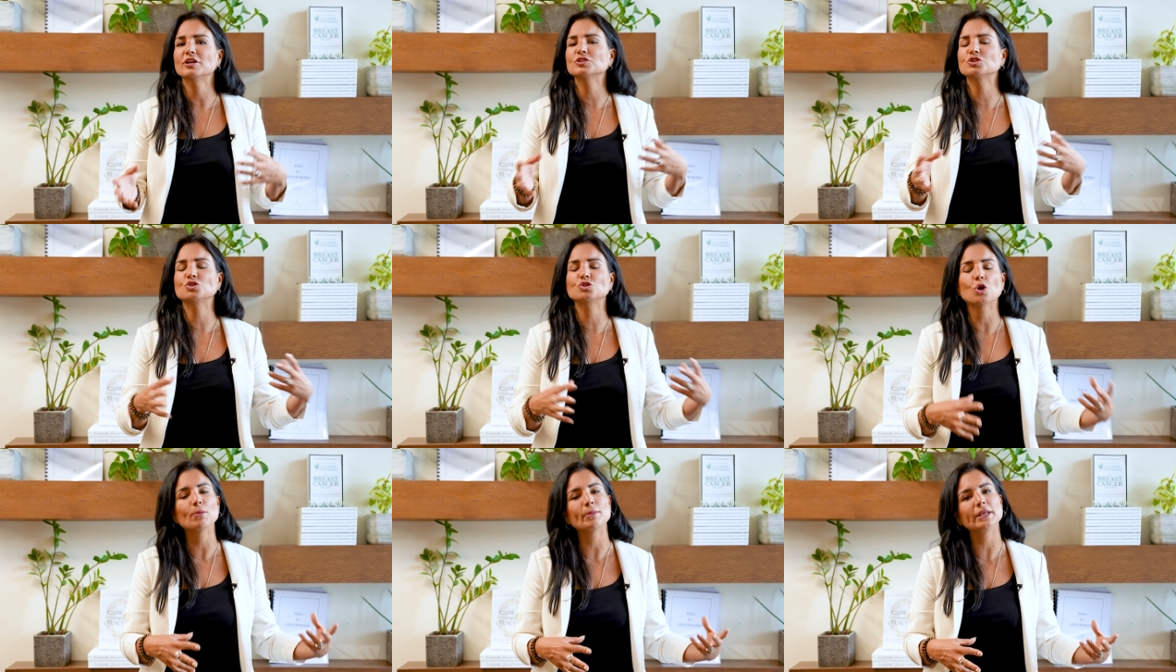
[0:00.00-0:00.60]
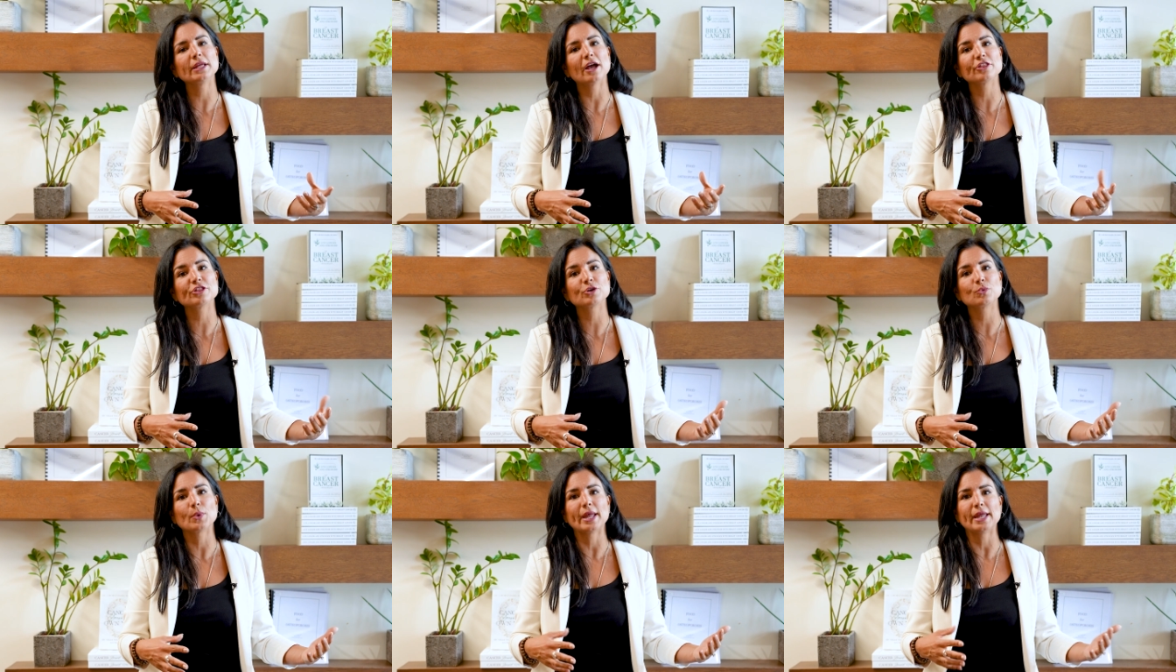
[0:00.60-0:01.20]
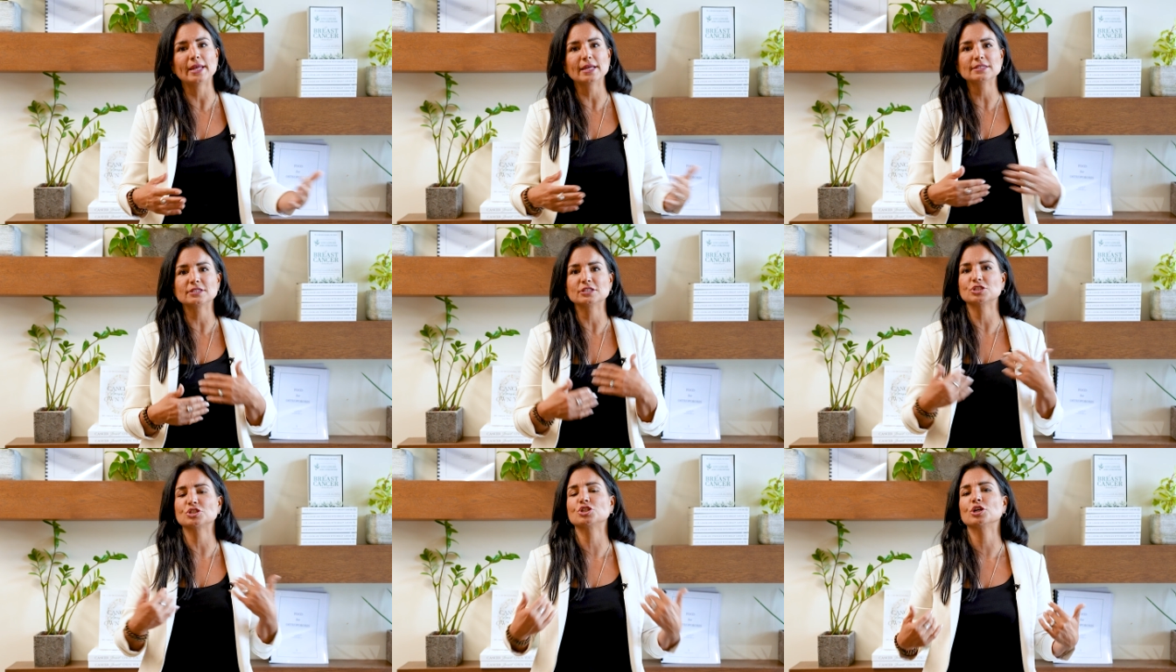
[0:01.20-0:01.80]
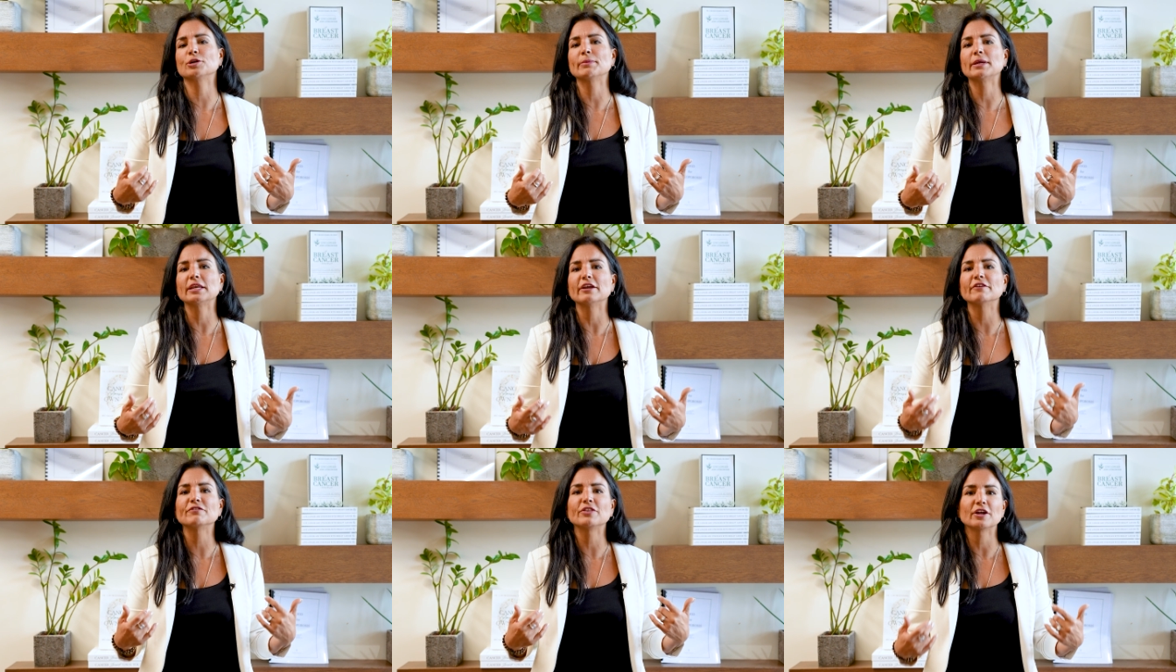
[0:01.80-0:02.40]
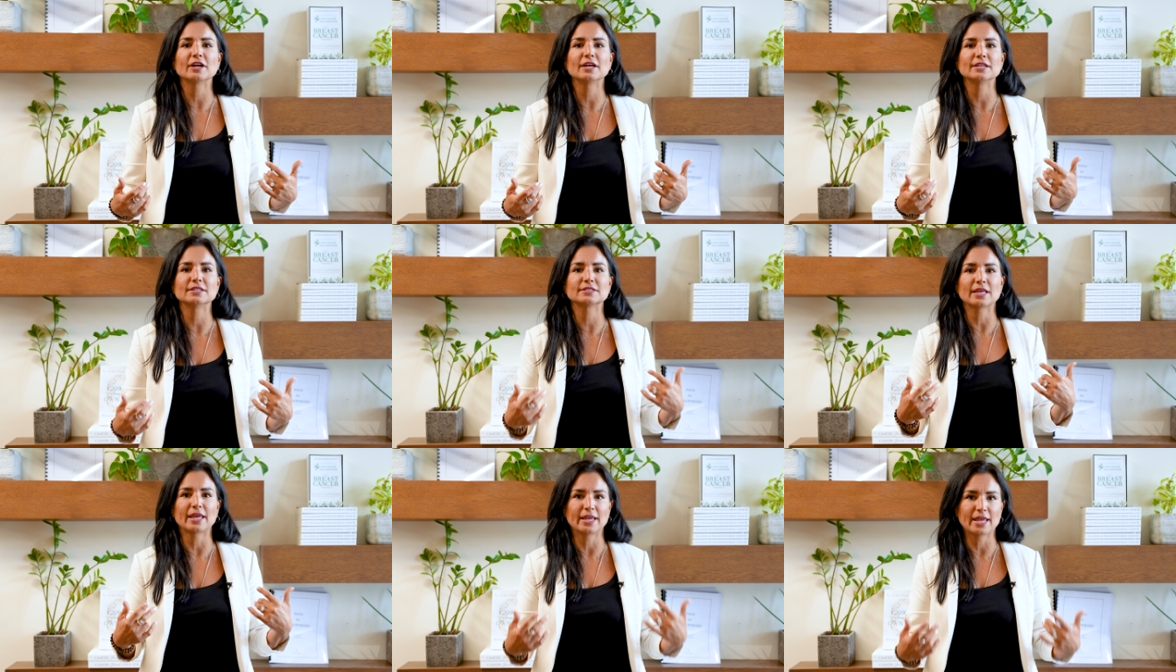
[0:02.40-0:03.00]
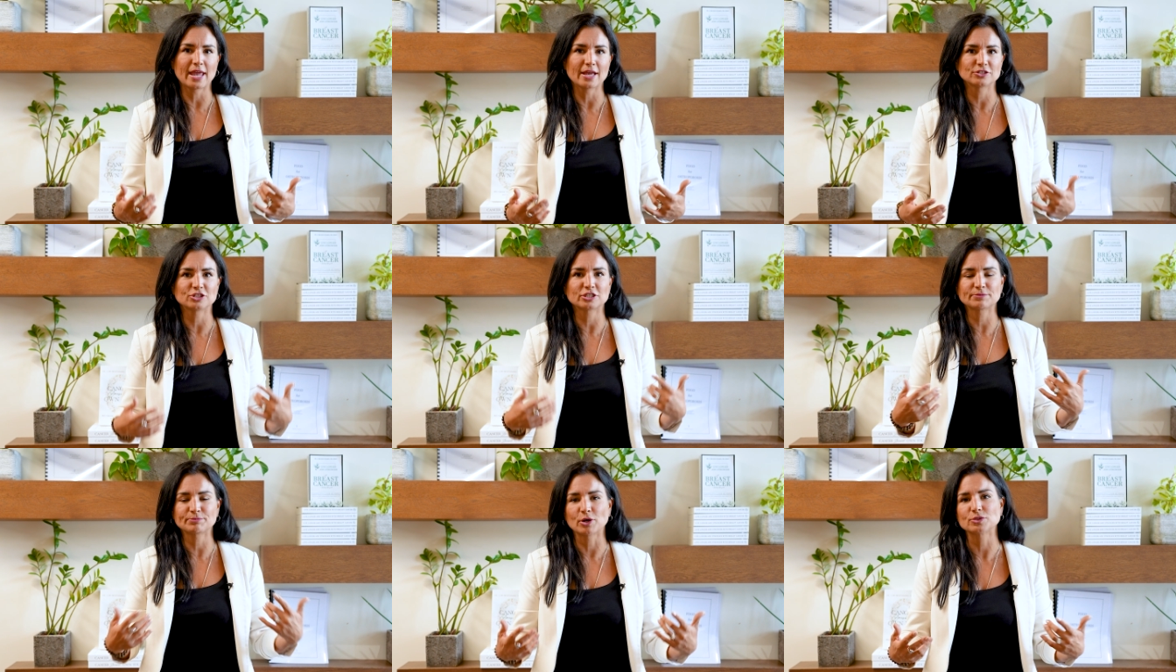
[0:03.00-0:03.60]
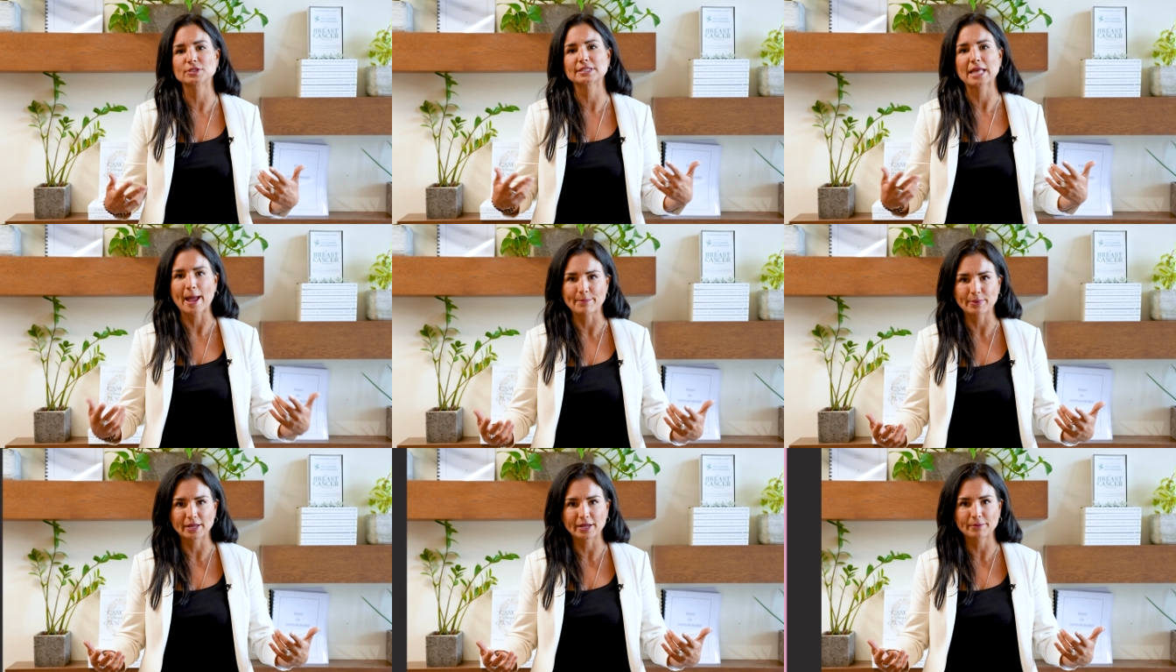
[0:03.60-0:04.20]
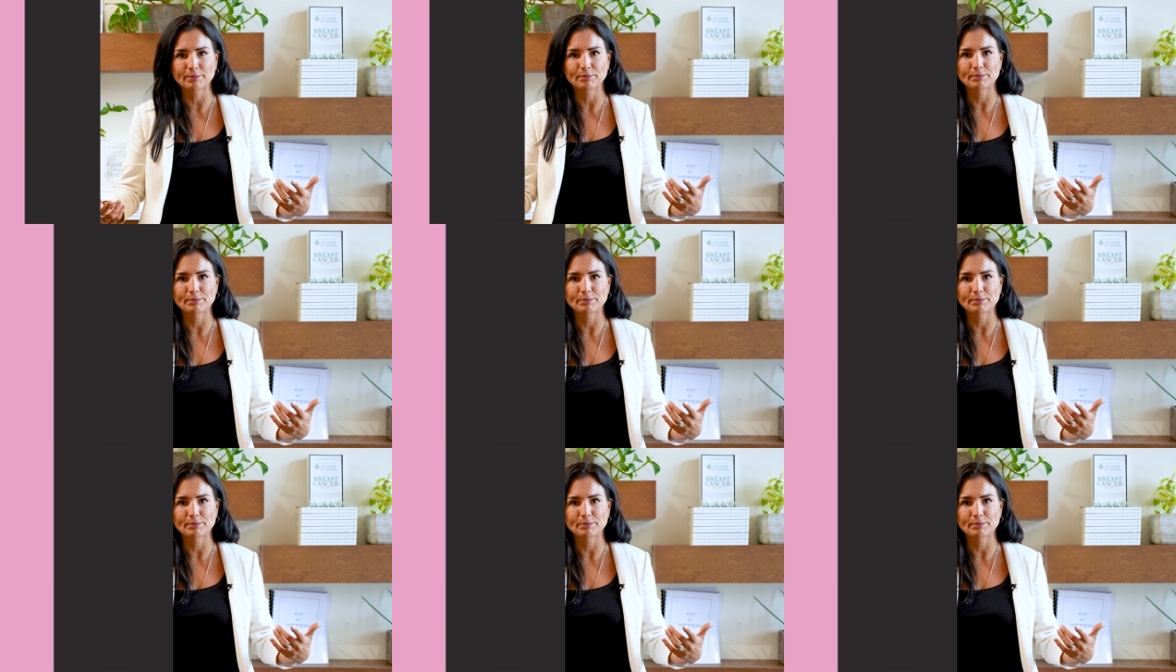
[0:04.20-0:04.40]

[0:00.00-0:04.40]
are so many other ways to determine if there is a cancerous process happening.